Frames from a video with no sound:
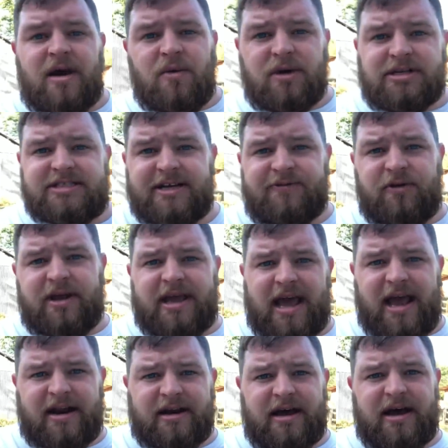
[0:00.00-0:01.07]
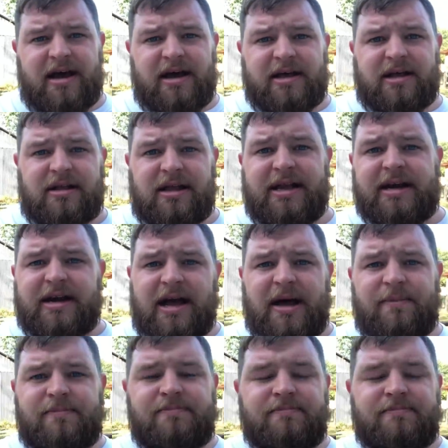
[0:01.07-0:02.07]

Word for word: we're going to see if we can't uh, clean it up.